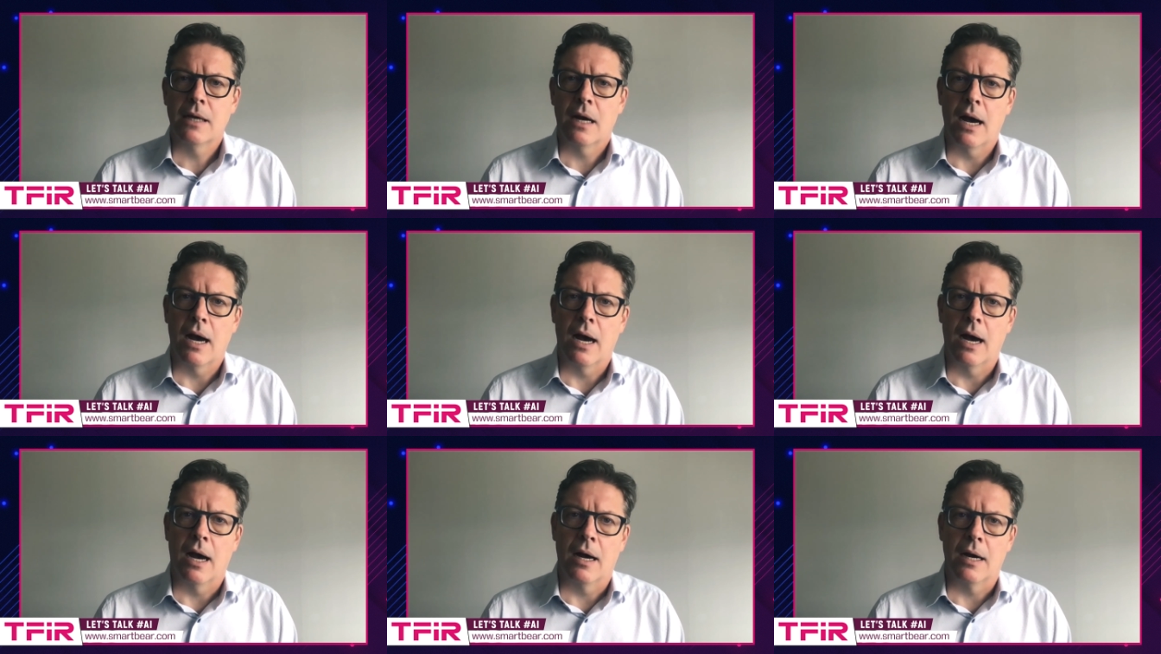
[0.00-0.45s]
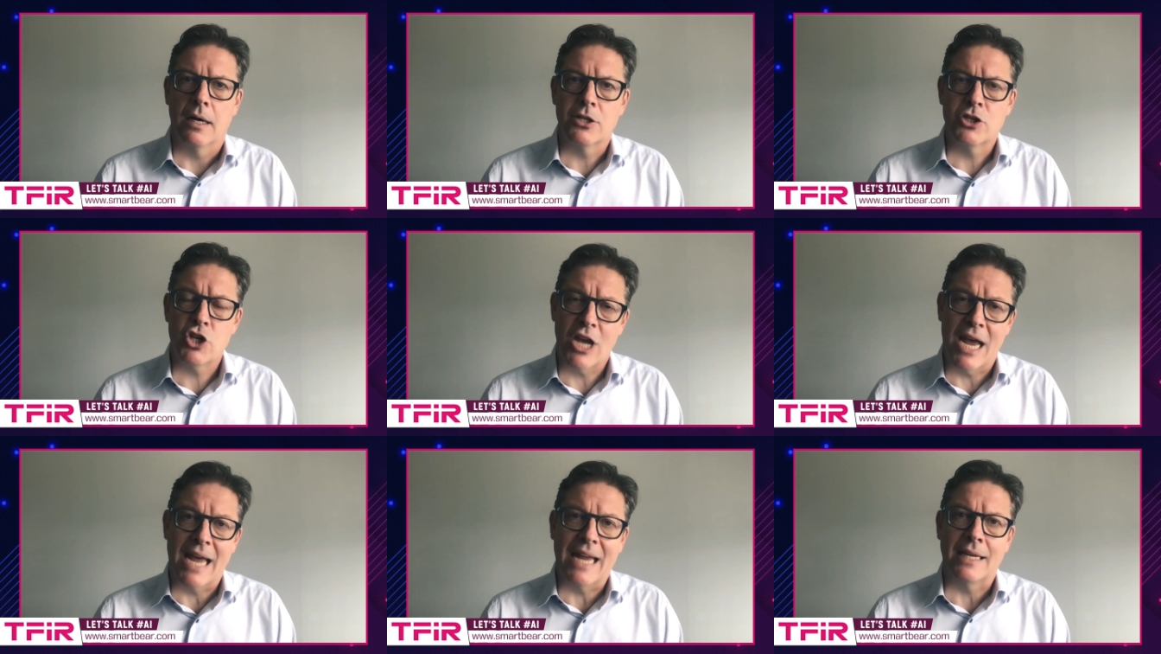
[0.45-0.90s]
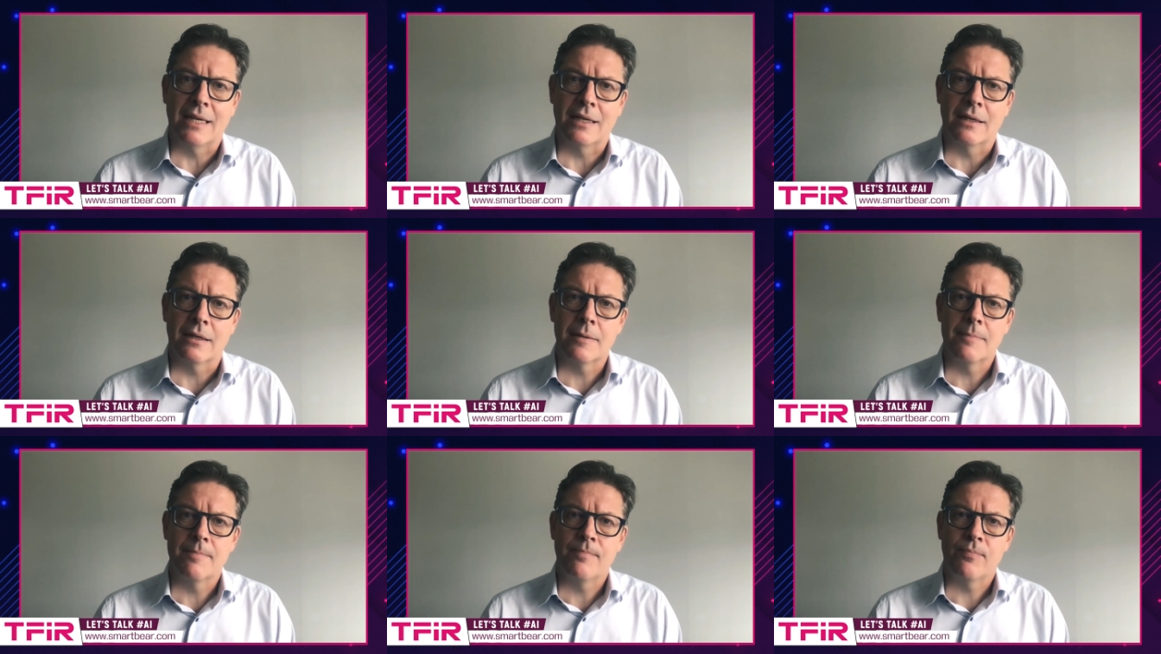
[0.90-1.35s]
uh,
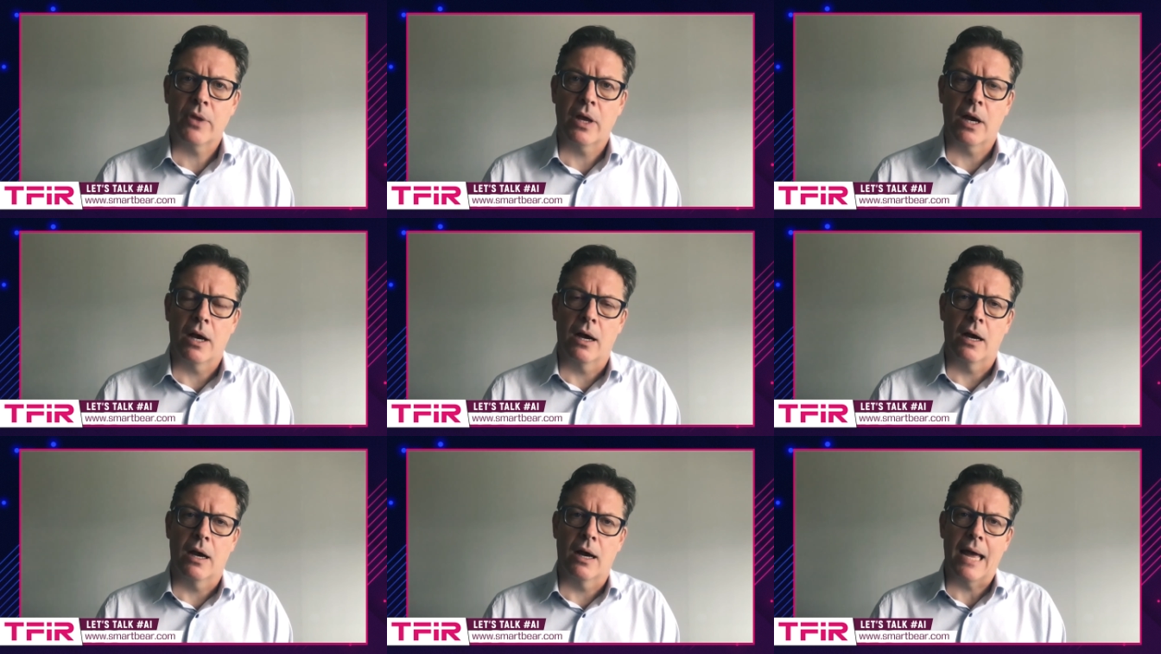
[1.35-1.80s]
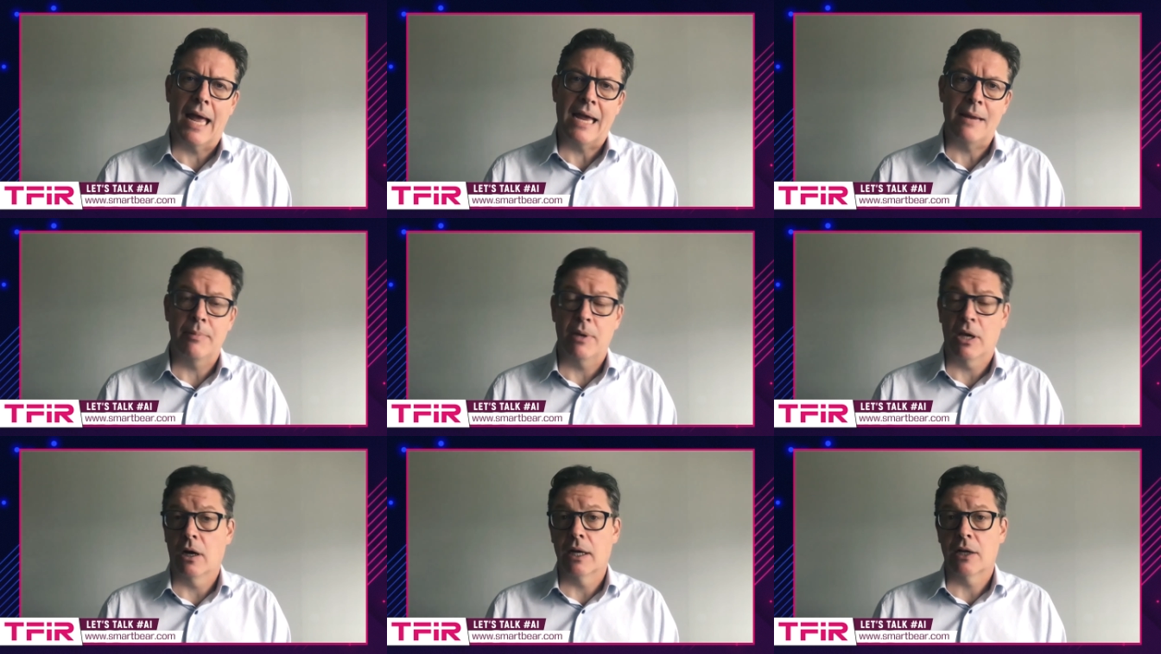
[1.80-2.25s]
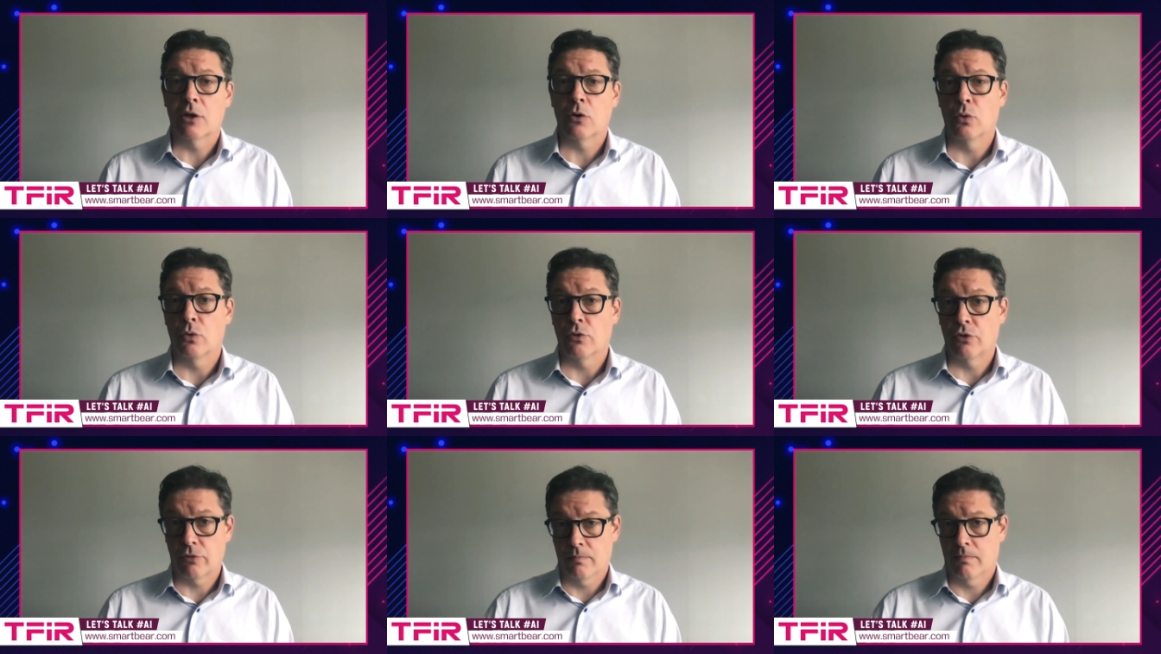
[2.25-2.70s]
chained uh, API
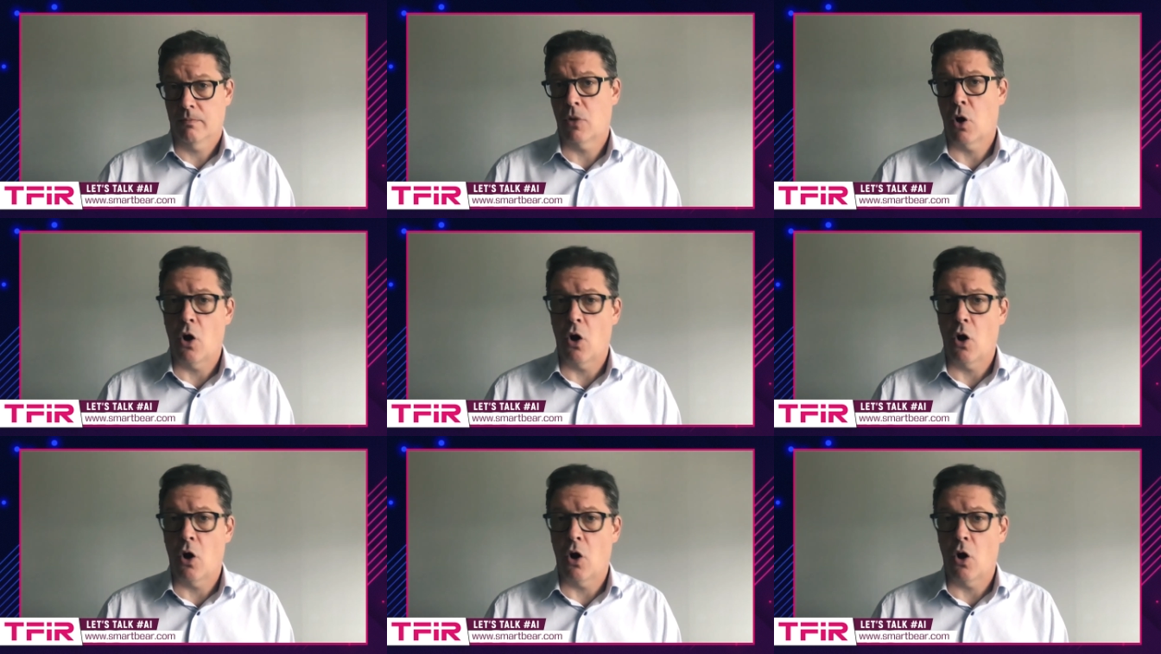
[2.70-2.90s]
calls